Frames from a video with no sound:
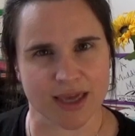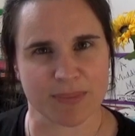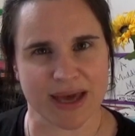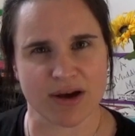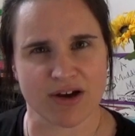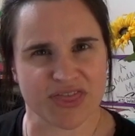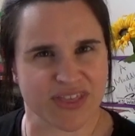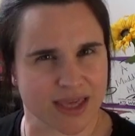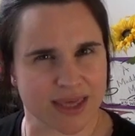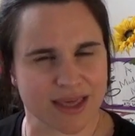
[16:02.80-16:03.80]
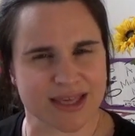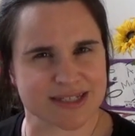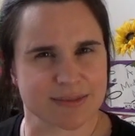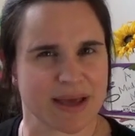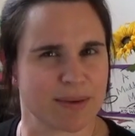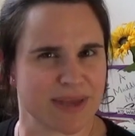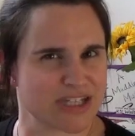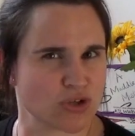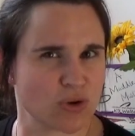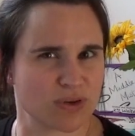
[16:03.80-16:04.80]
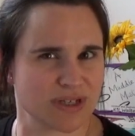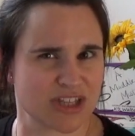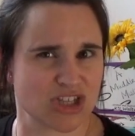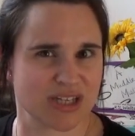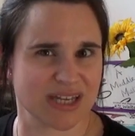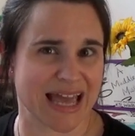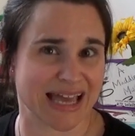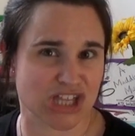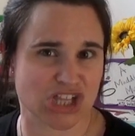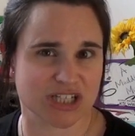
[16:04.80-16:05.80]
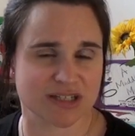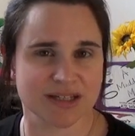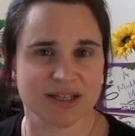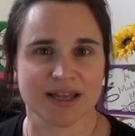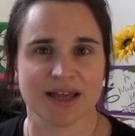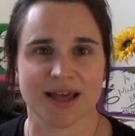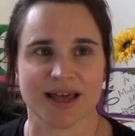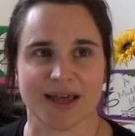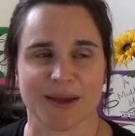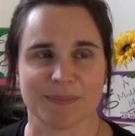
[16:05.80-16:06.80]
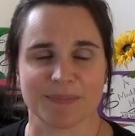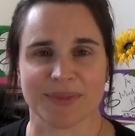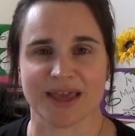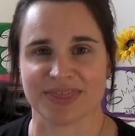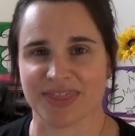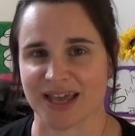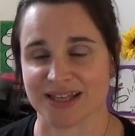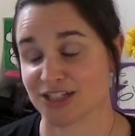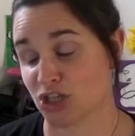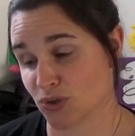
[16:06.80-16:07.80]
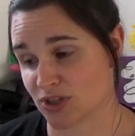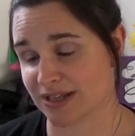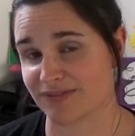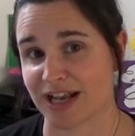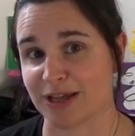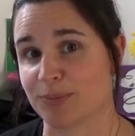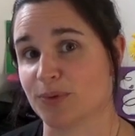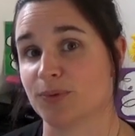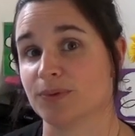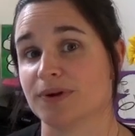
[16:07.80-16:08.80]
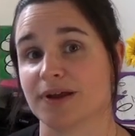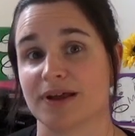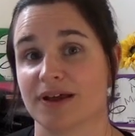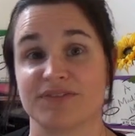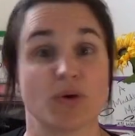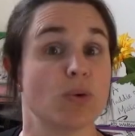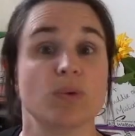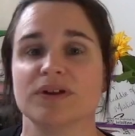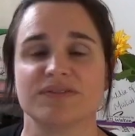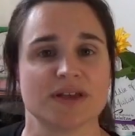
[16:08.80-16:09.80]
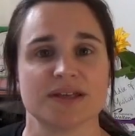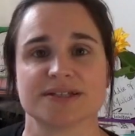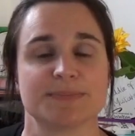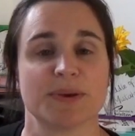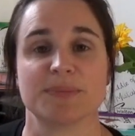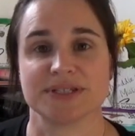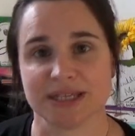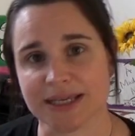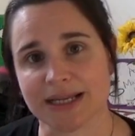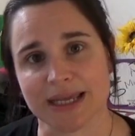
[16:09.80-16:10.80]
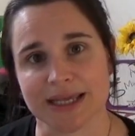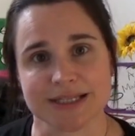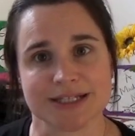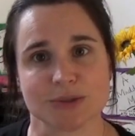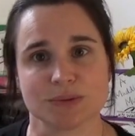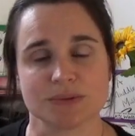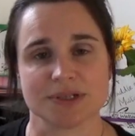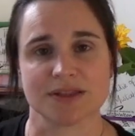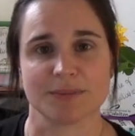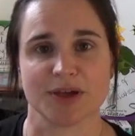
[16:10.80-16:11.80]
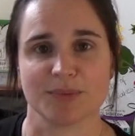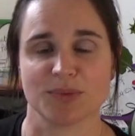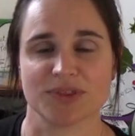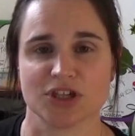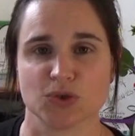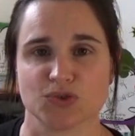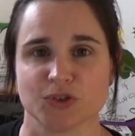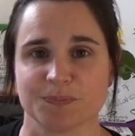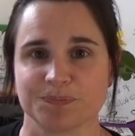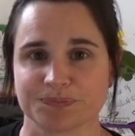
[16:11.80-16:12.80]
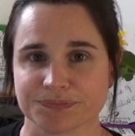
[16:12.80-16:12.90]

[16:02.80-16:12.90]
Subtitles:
about our thinking. It's about metacognition in action. And that is hugely valuable for all of us, but particularly in schools at the moment with children.